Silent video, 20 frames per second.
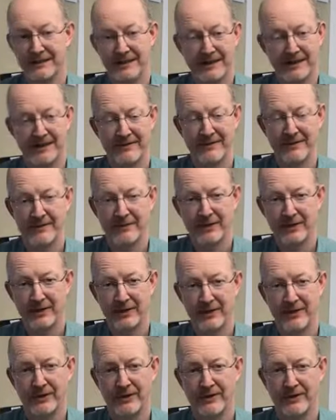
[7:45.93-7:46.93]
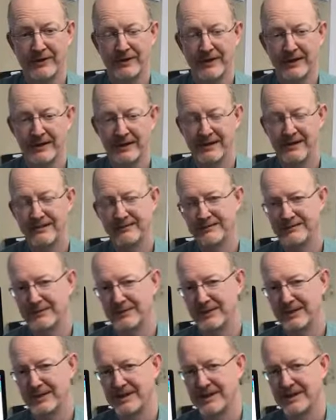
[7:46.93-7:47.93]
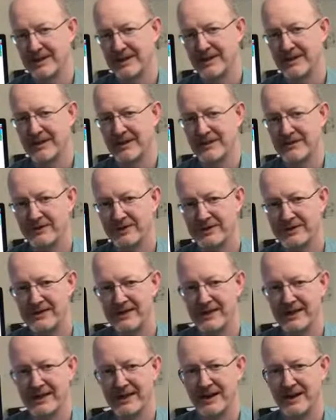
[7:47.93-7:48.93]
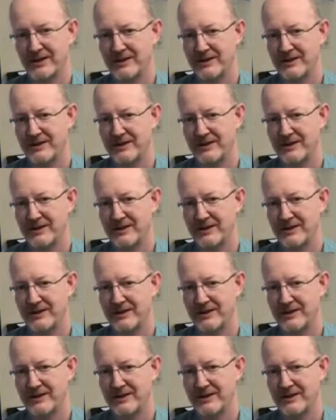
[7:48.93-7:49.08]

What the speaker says: even Purdue with the university there.